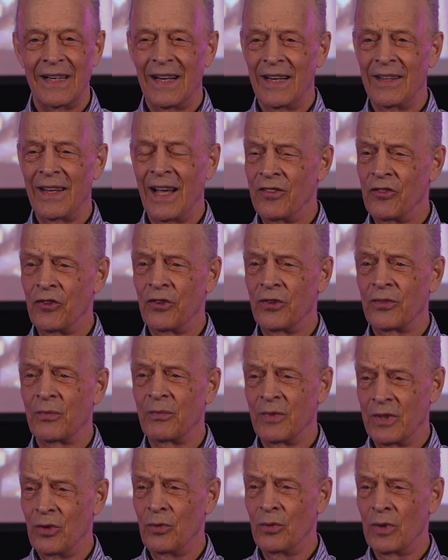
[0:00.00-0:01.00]
And
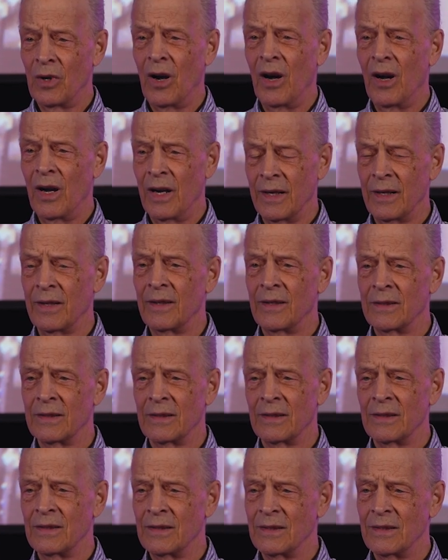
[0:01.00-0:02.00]
that's you and I.
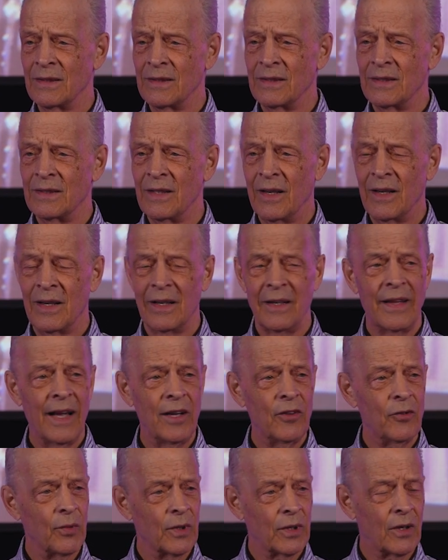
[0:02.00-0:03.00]
And
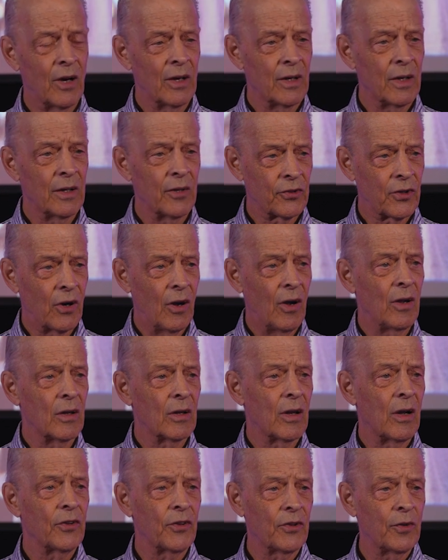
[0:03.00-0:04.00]
that's what God has
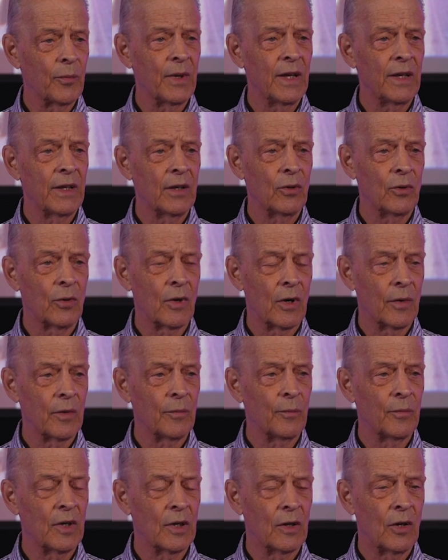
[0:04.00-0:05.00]
called us to be who are
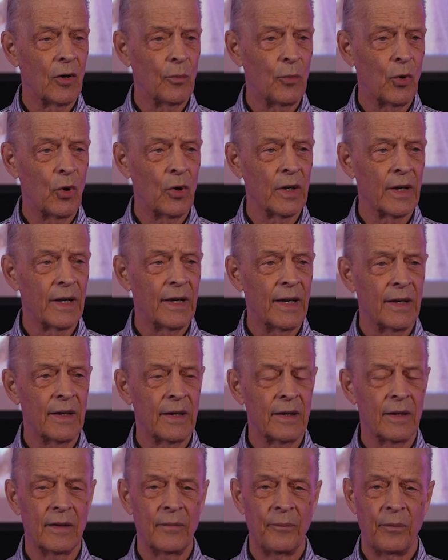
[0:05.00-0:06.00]
born
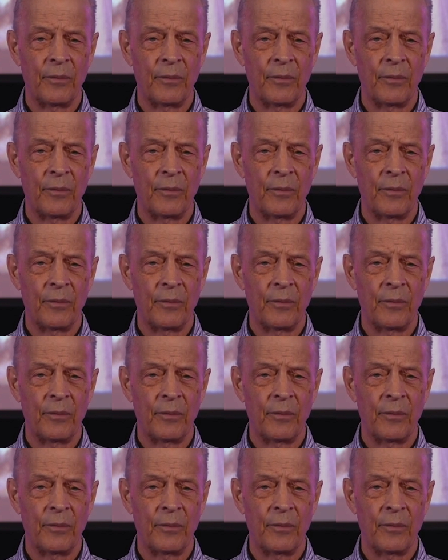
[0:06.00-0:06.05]
again.